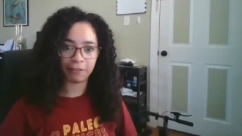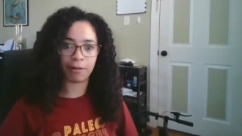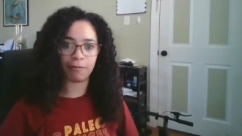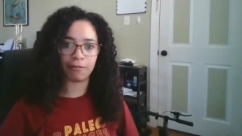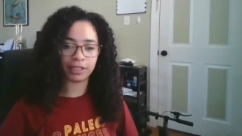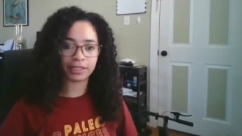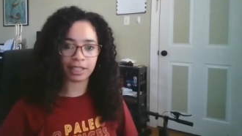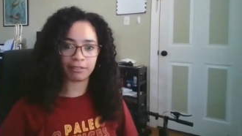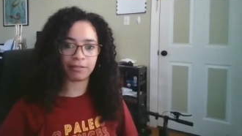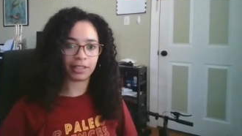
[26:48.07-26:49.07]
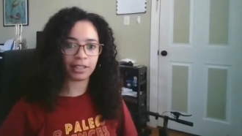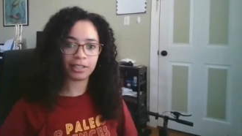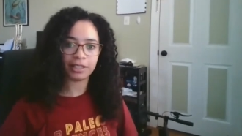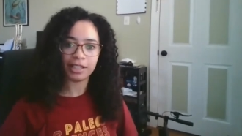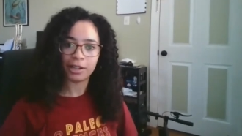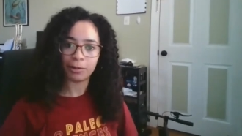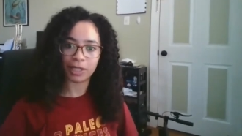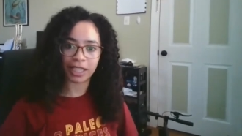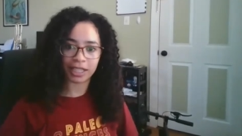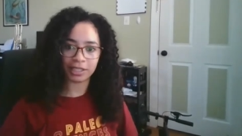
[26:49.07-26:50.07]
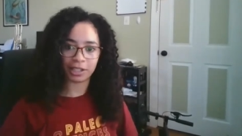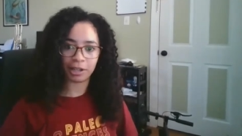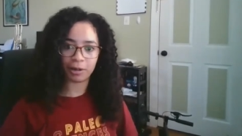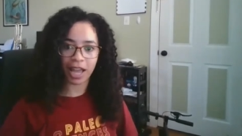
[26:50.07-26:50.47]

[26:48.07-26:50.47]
from Philadelphia would like to know,